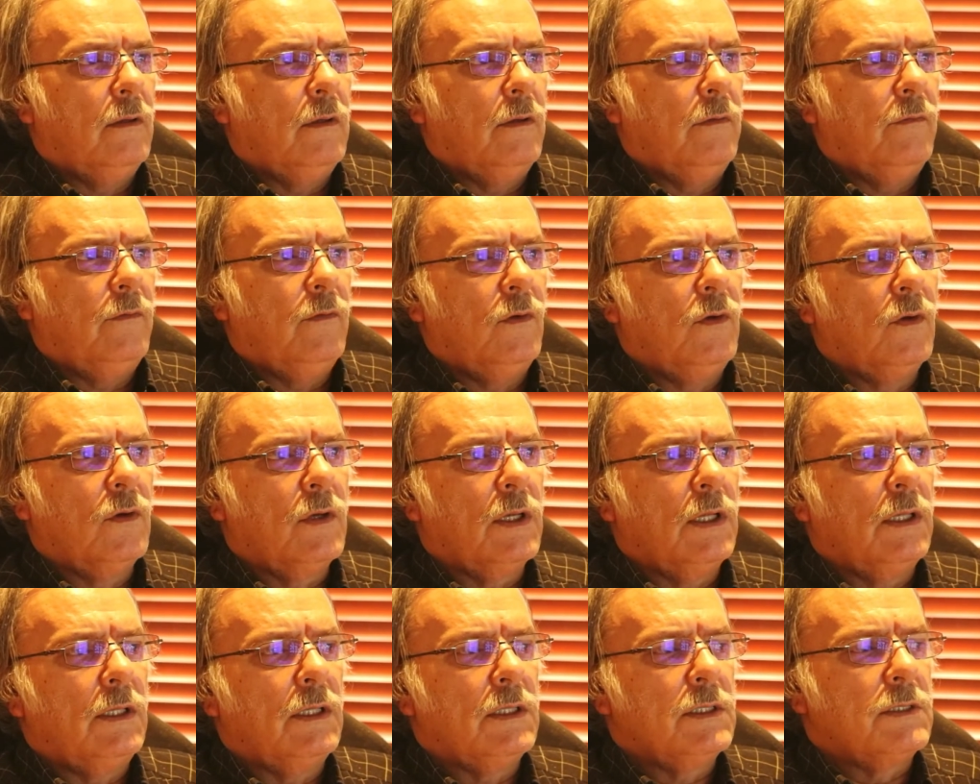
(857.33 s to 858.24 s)
If you look
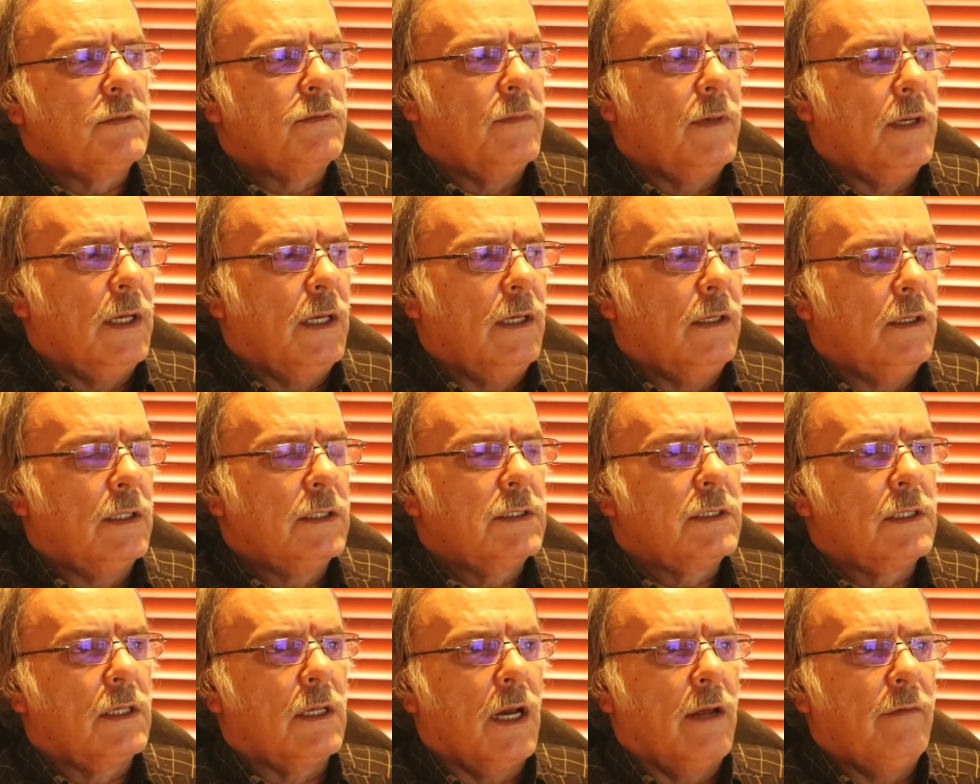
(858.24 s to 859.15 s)
at this
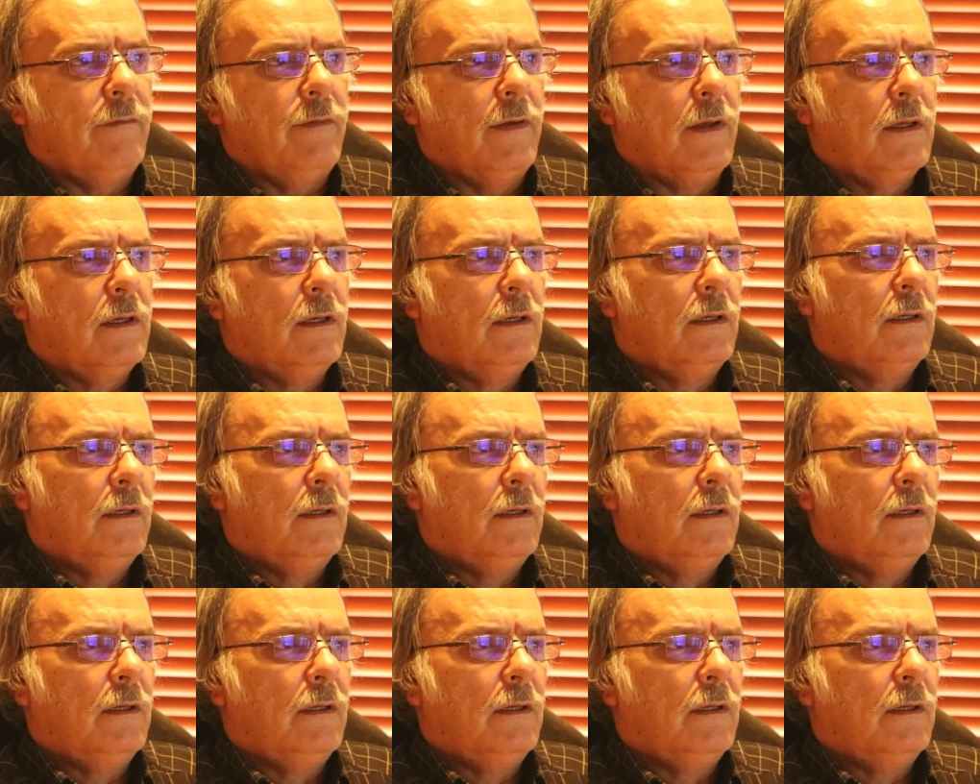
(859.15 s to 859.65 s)
graphic,